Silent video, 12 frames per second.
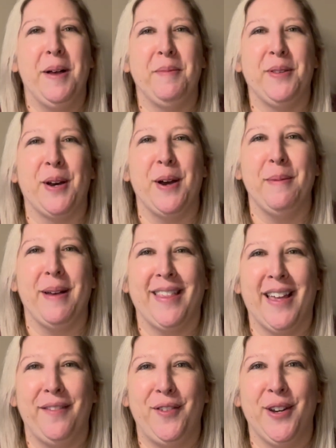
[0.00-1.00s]
Sorry about
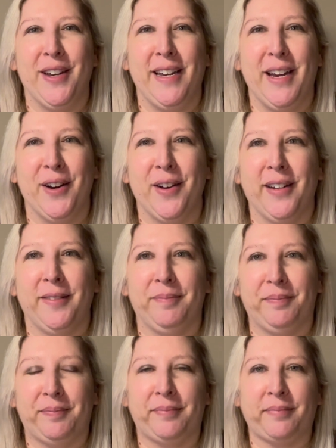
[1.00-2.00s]
that if you can hear it.
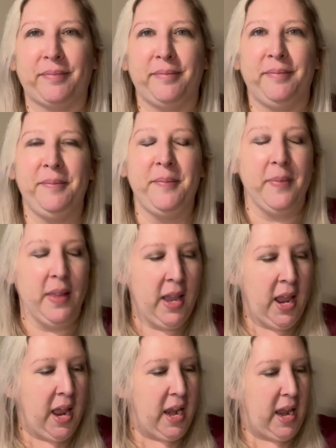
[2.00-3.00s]

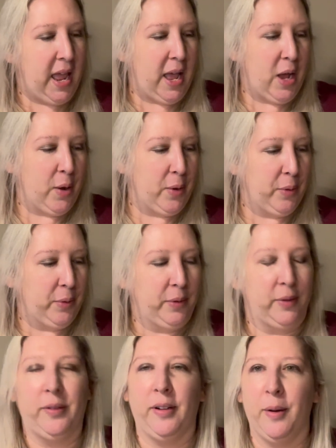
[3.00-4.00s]
Now,
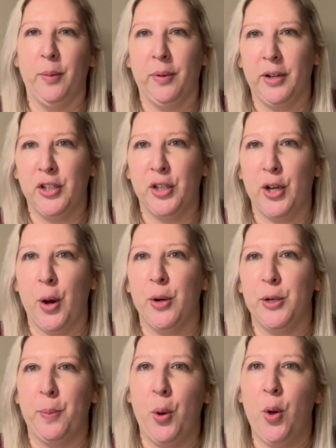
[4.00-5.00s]
we're just going
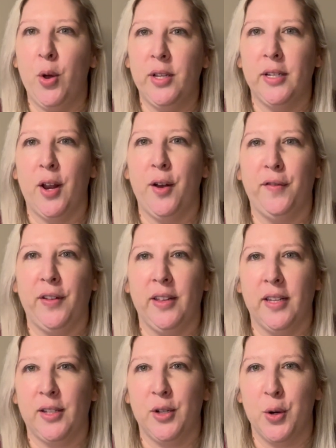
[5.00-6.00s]
to pause and hopefully
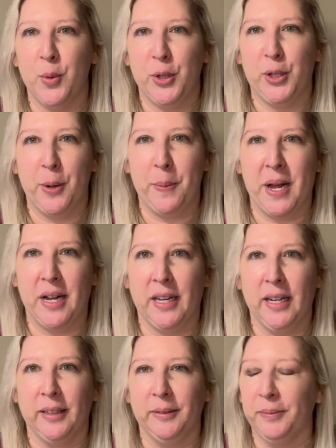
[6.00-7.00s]
this dog will stop
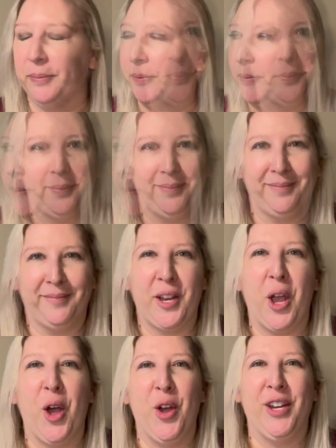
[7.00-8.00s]
barking.
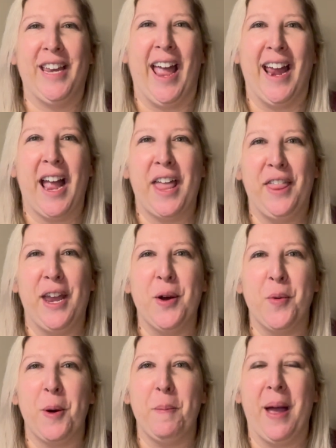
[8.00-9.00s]
Okay, I think
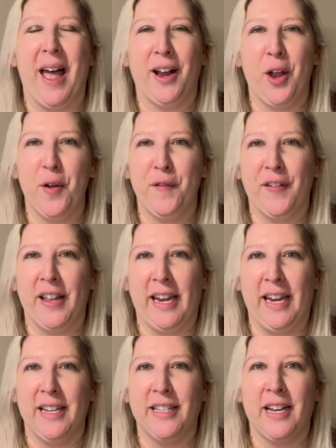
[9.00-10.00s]
we're back. Hopefully
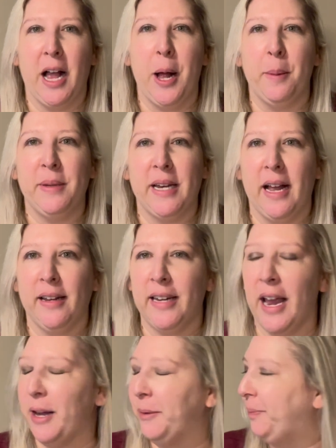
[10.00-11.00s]
he's calmed down
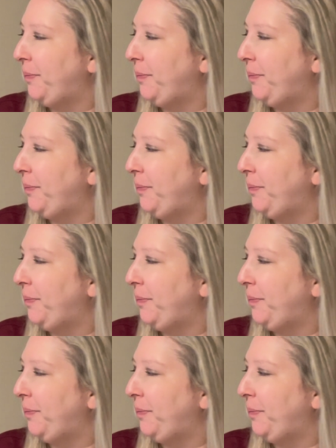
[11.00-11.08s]
now.